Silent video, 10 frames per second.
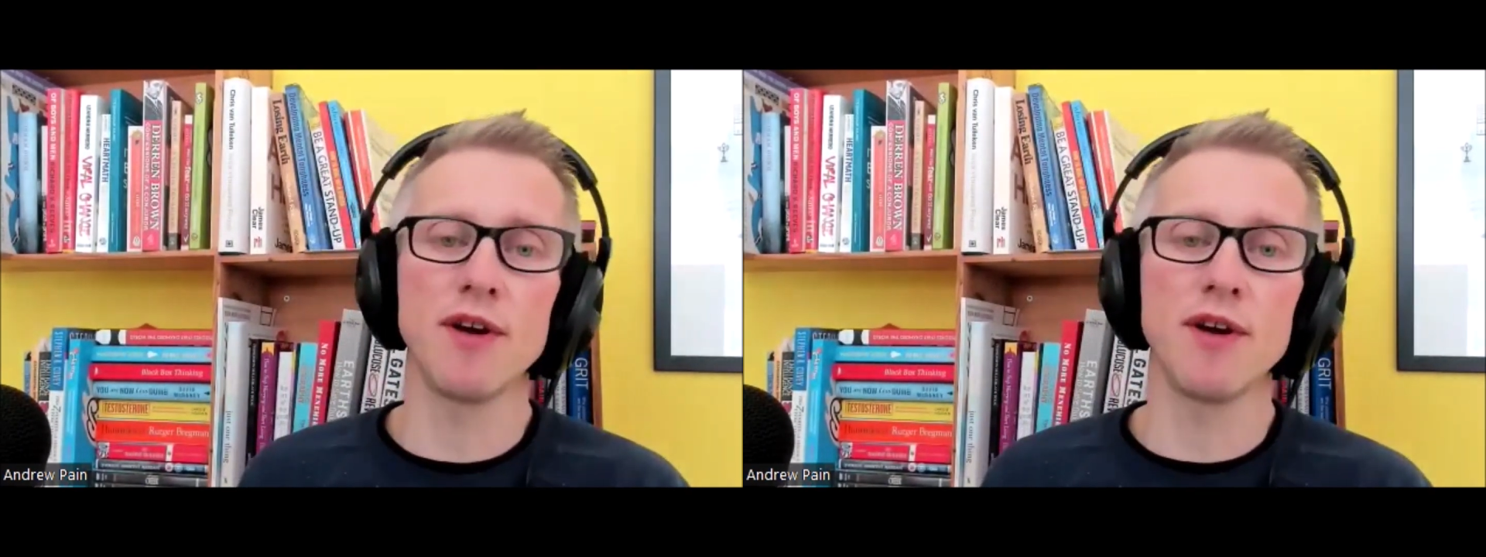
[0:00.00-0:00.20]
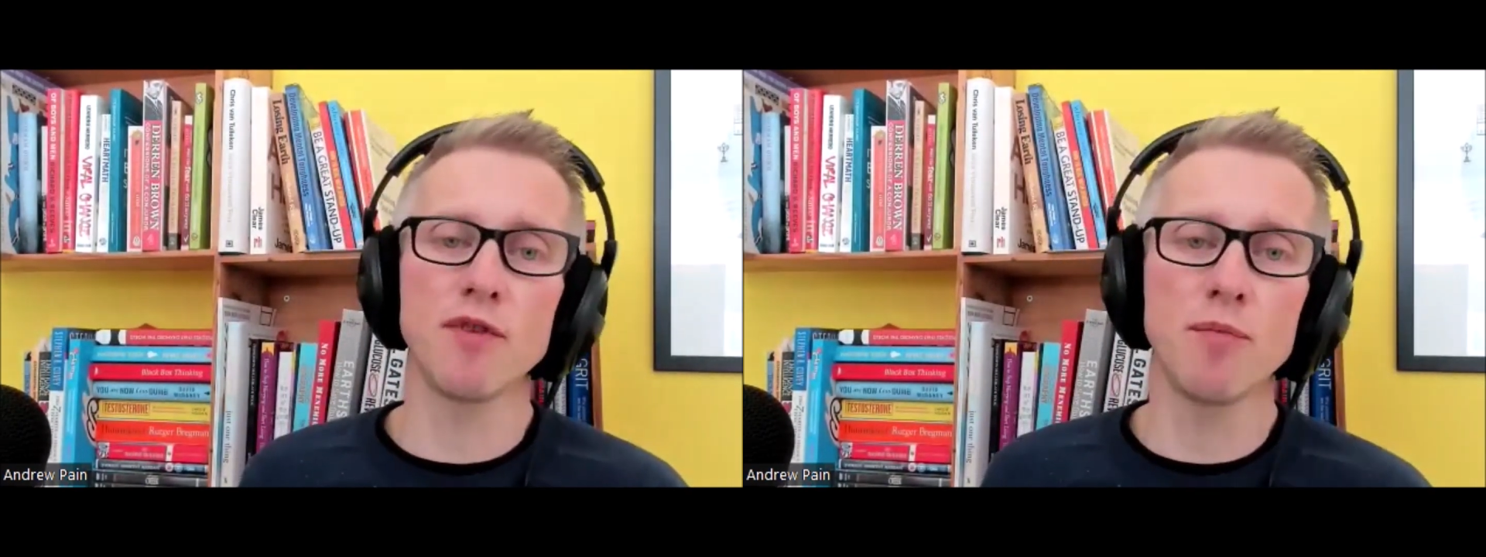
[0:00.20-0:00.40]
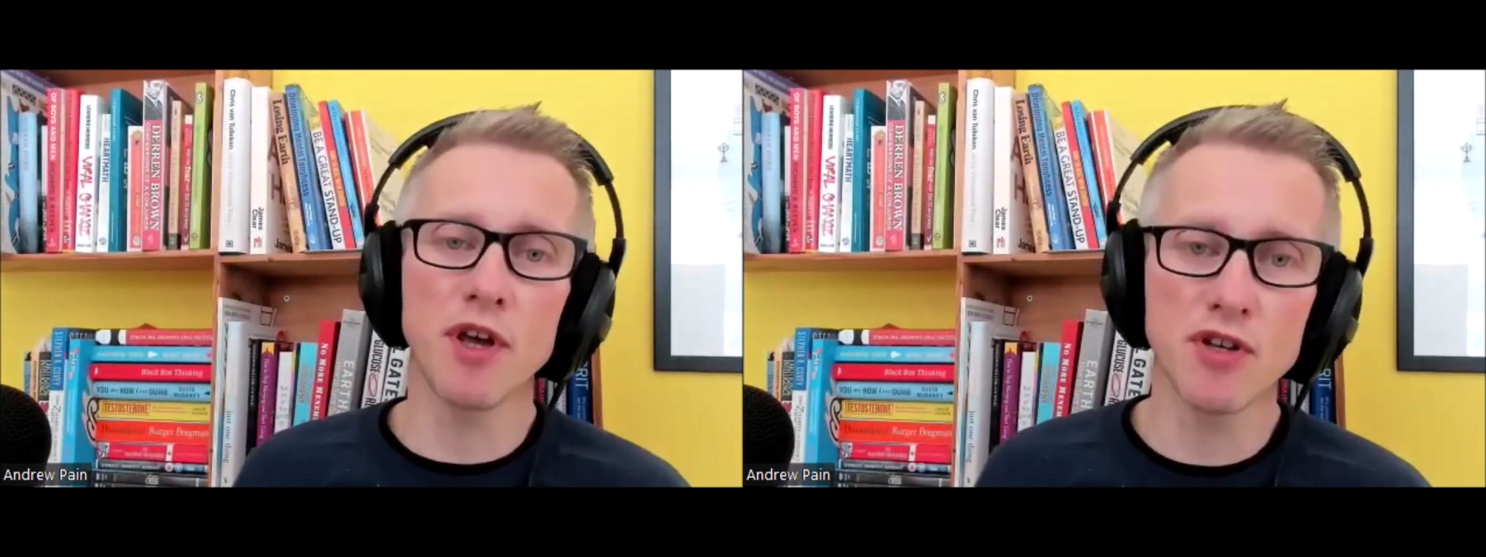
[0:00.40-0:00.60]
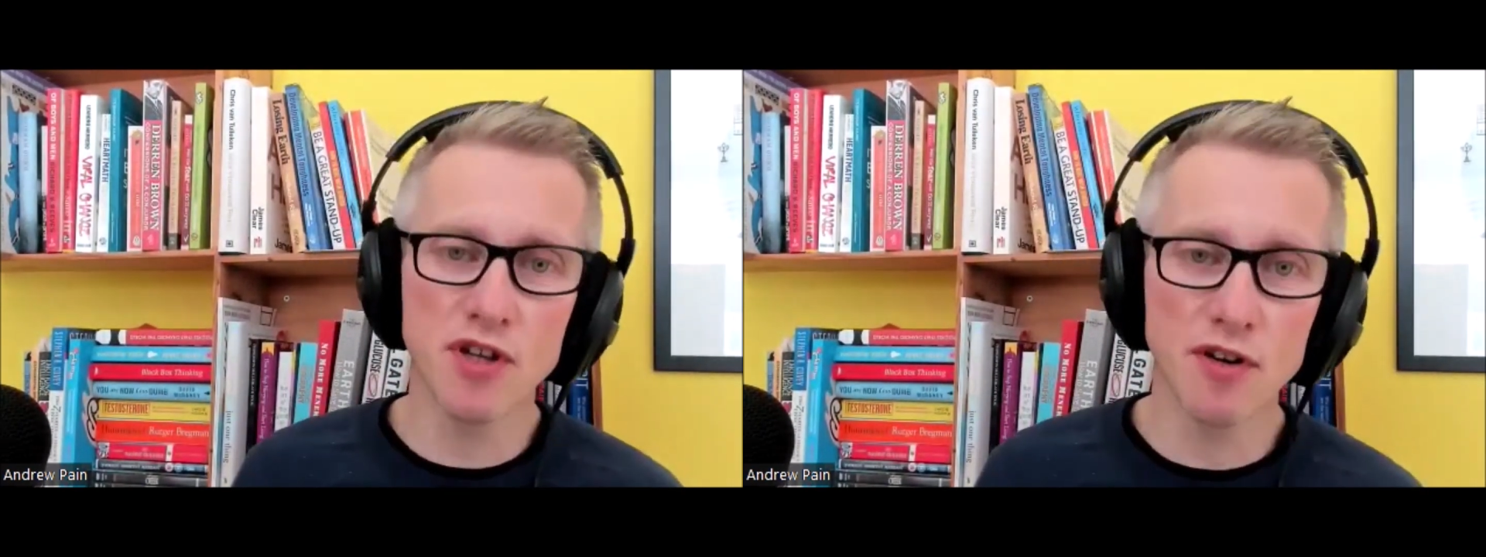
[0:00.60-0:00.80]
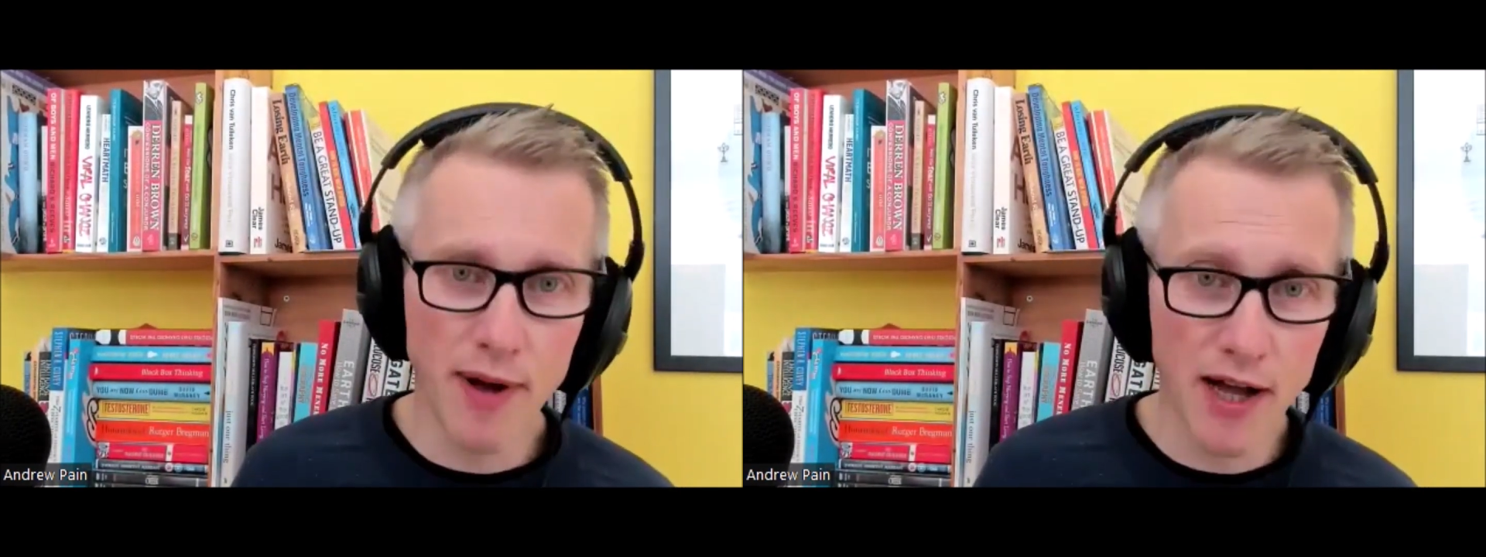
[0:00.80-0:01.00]
You have to pick
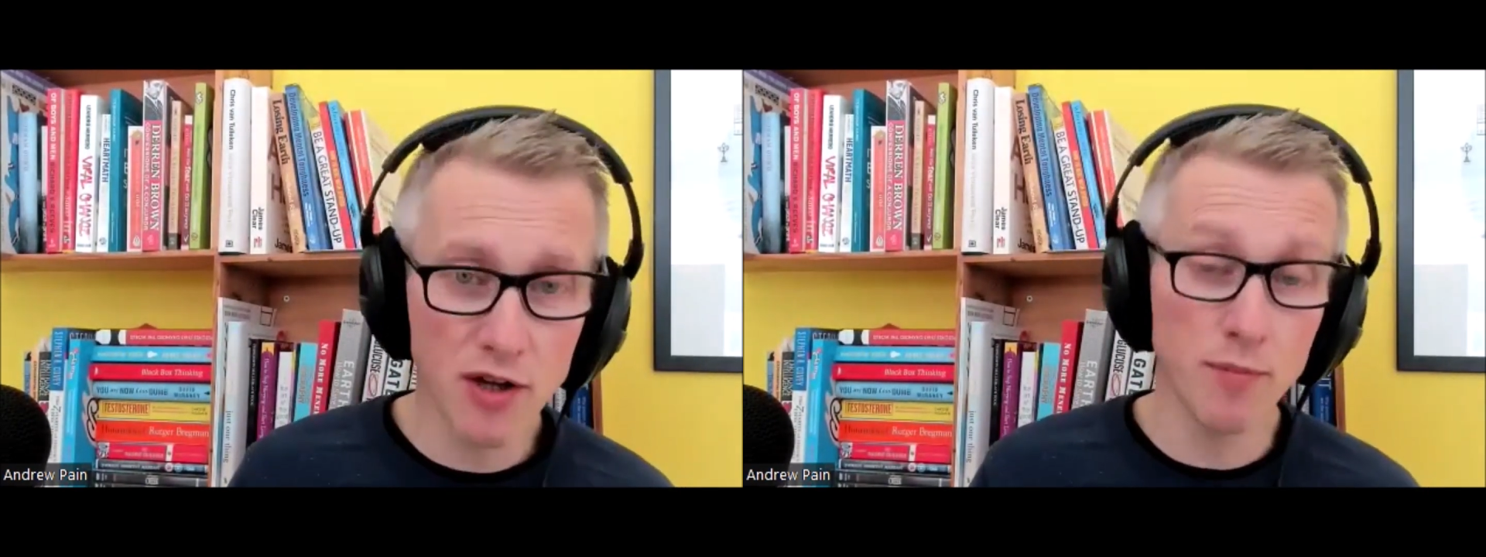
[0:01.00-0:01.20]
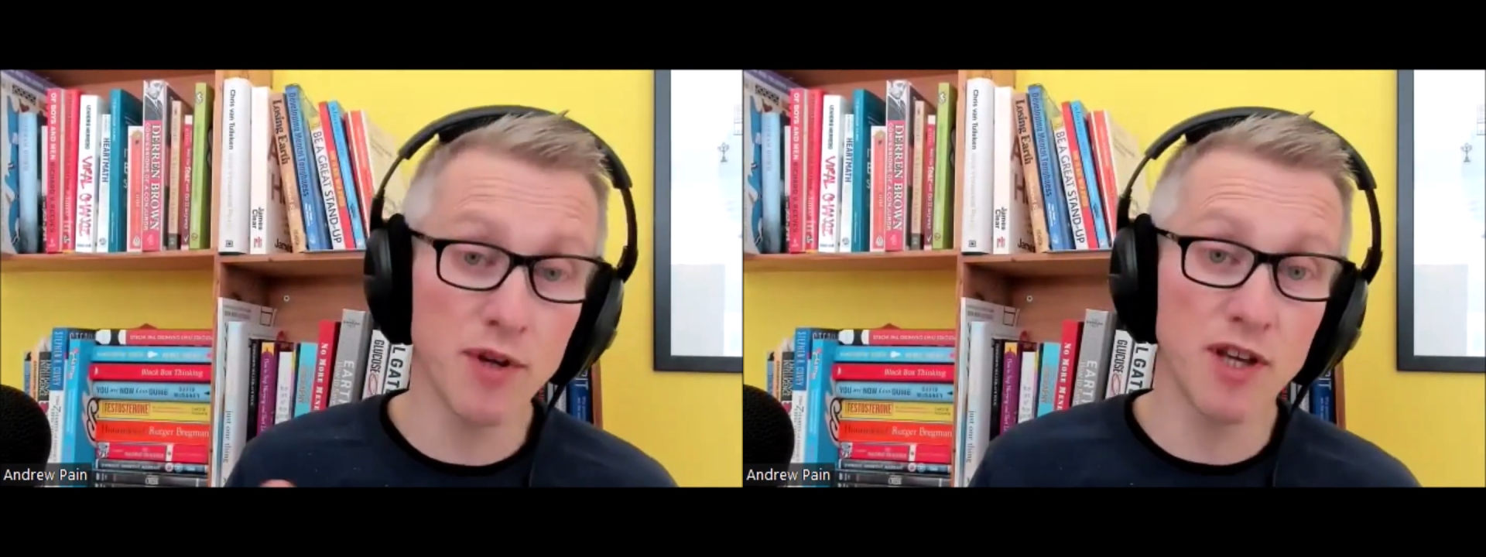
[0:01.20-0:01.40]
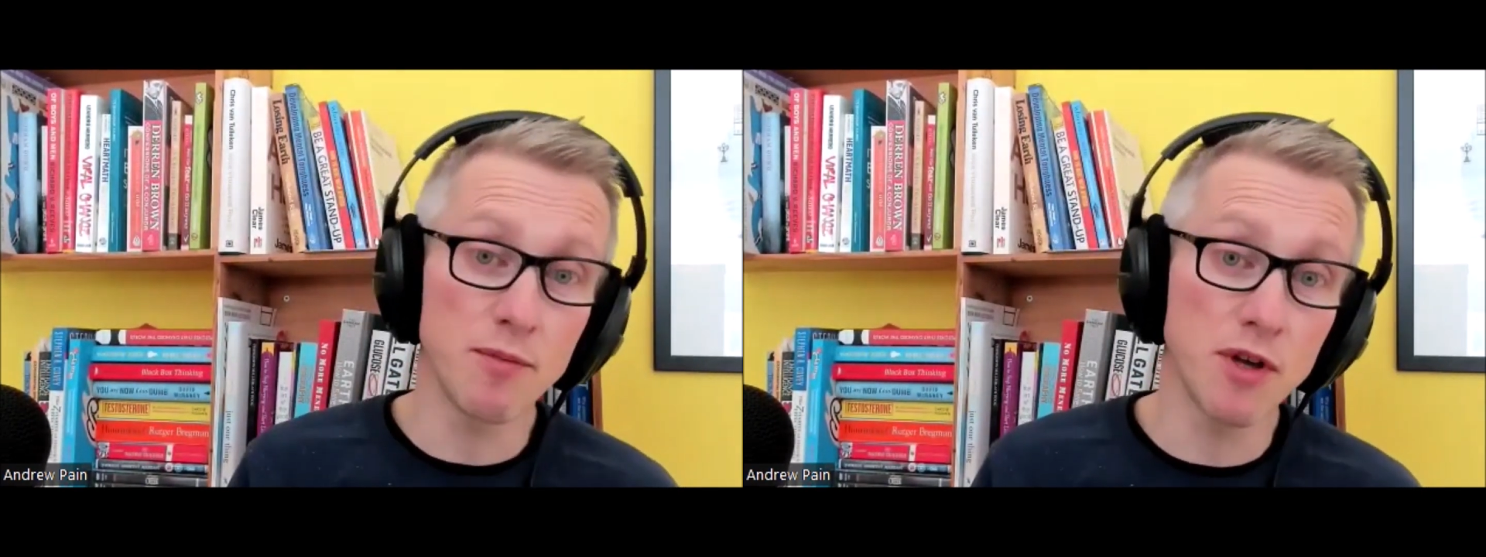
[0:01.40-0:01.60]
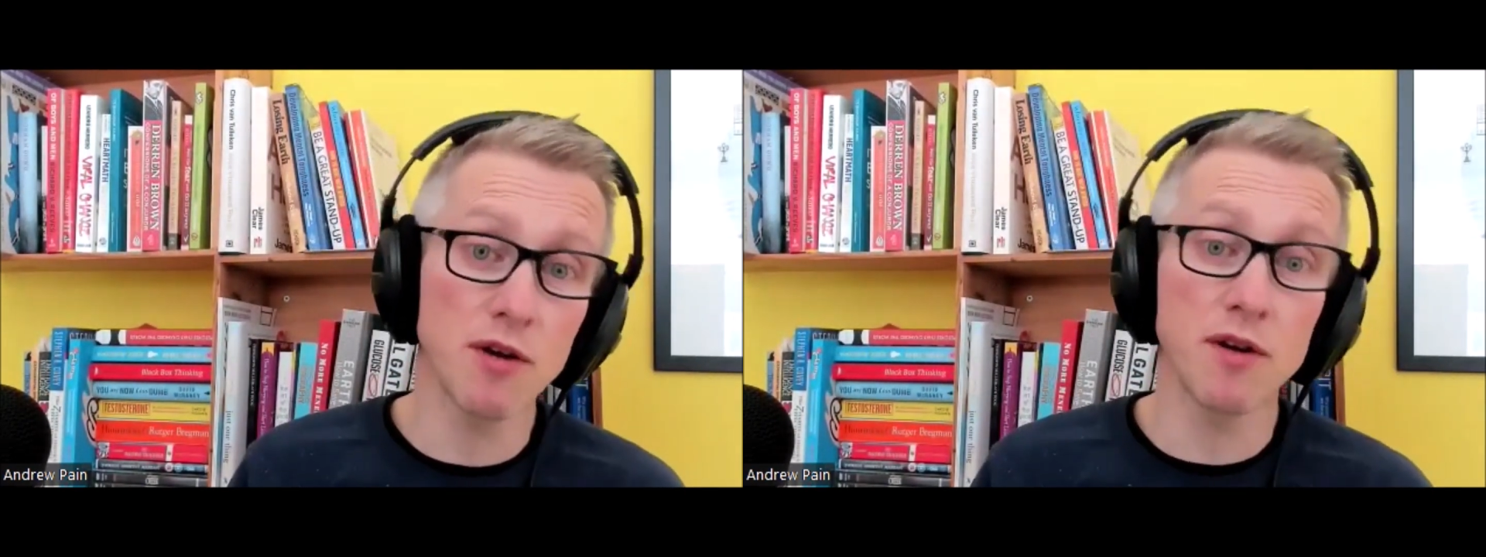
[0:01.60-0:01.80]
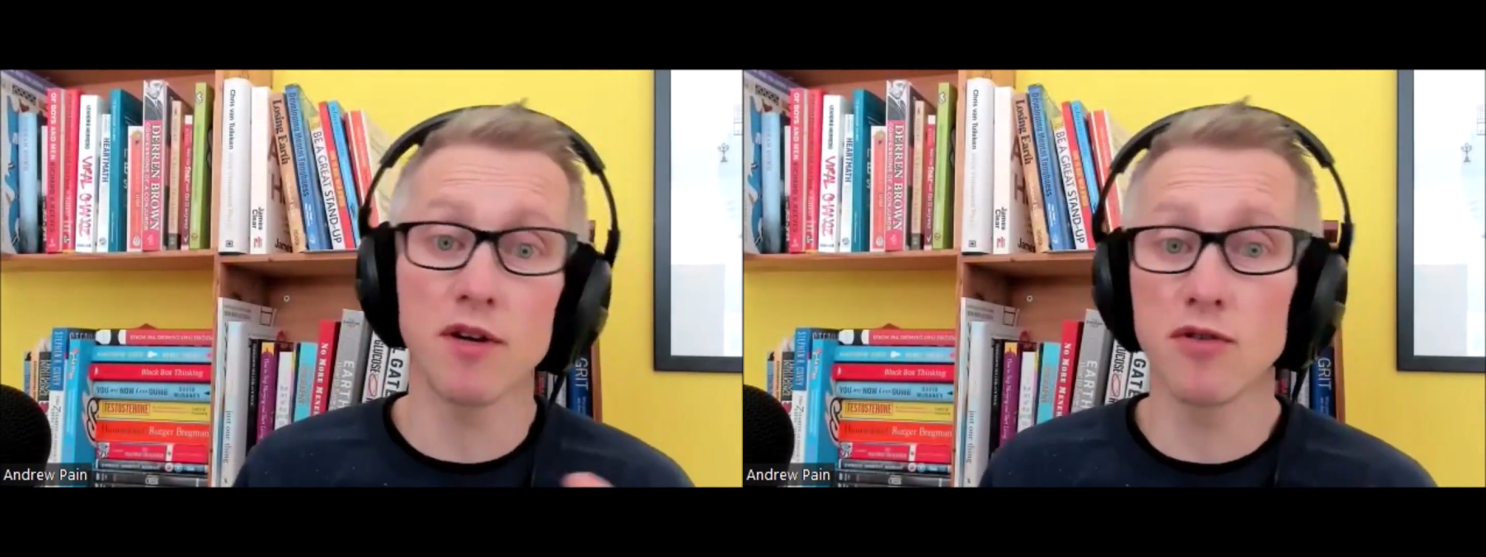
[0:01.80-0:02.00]
yourself back up and keep going,